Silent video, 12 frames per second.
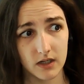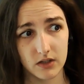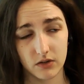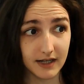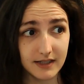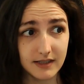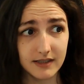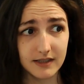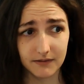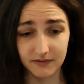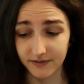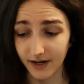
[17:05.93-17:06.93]
In this case,
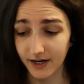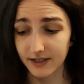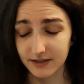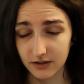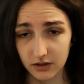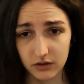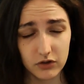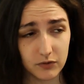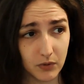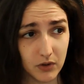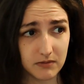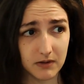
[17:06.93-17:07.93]
it's a
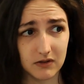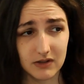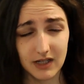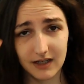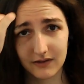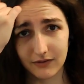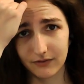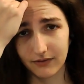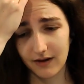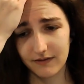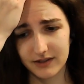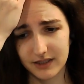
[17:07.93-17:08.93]
huge project. It's like
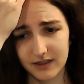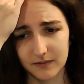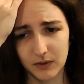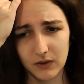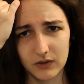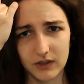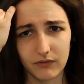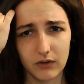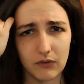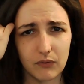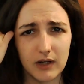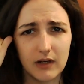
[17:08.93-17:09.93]
5-6 minutes.
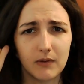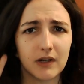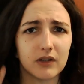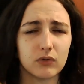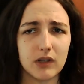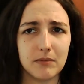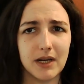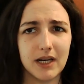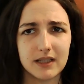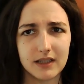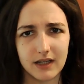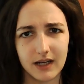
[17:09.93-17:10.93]
If we really wanted to
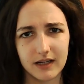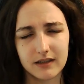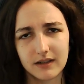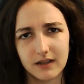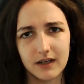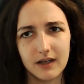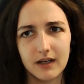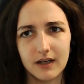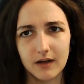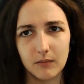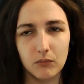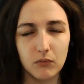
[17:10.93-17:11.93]
animate it in like
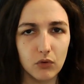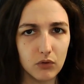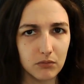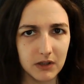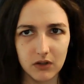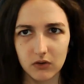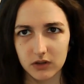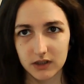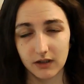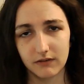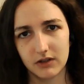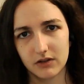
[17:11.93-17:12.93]
movie
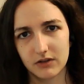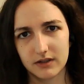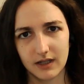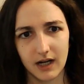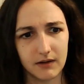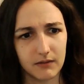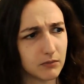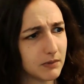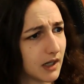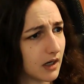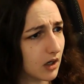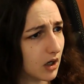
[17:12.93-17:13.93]
or television style, it
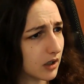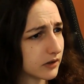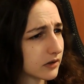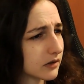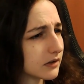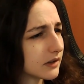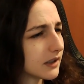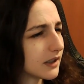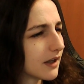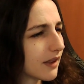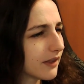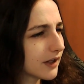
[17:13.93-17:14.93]
would be a lot.
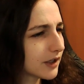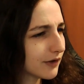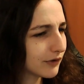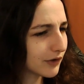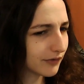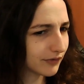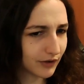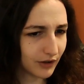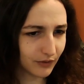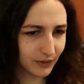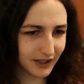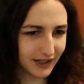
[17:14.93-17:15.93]
Thank you for
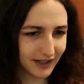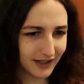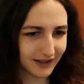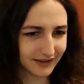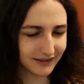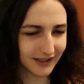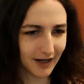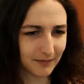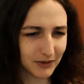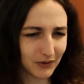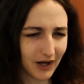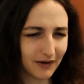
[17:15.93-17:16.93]
following.
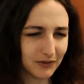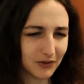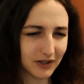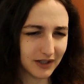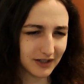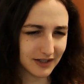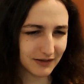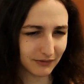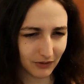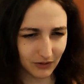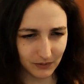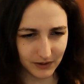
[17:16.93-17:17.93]
Happy to have you here
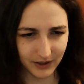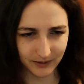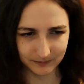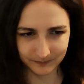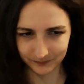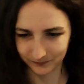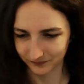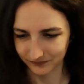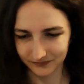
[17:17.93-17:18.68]
as a follower.